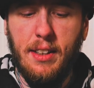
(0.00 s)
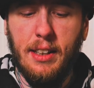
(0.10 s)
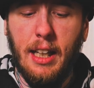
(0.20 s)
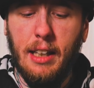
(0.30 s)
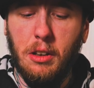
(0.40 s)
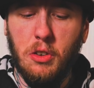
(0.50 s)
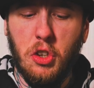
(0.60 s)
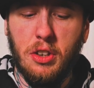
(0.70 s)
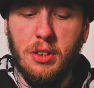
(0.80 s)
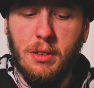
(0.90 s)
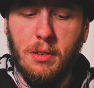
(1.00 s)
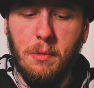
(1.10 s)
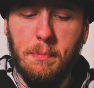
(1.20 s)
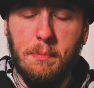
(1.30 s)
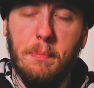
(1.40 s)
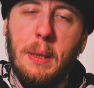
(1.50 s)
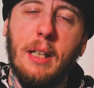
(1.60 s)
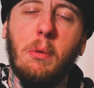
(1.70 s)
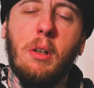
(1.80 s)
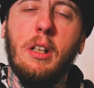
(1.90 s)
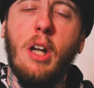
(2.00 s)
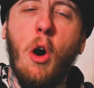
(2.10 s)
again, you're just being really